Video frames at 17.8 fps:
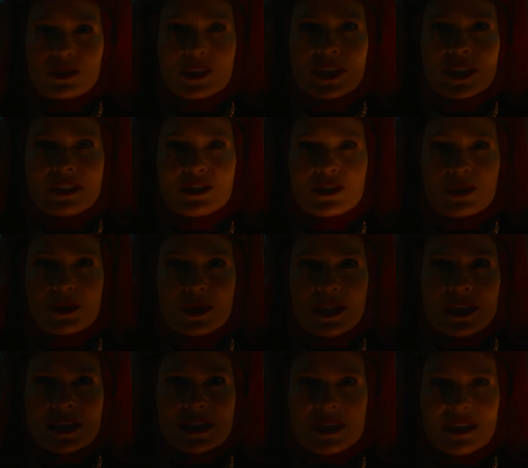between
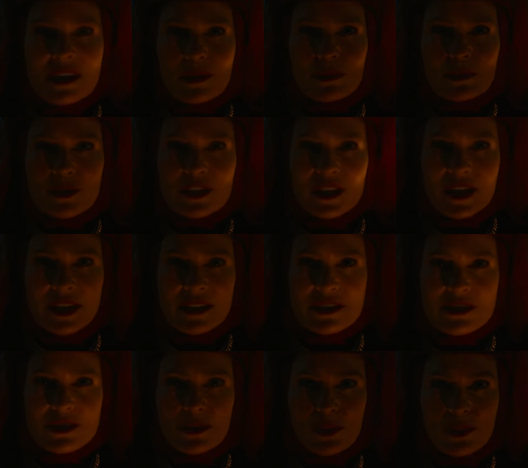his daughters and
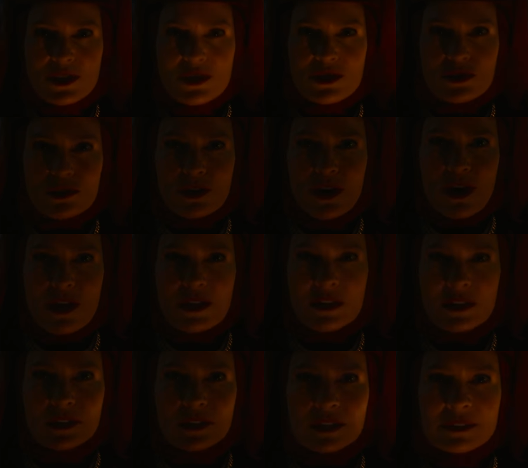many of his people,
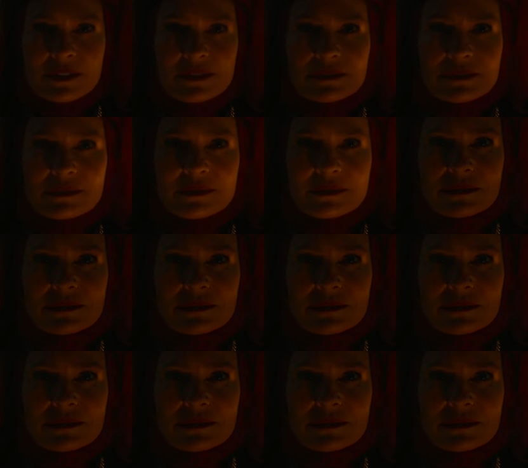the king,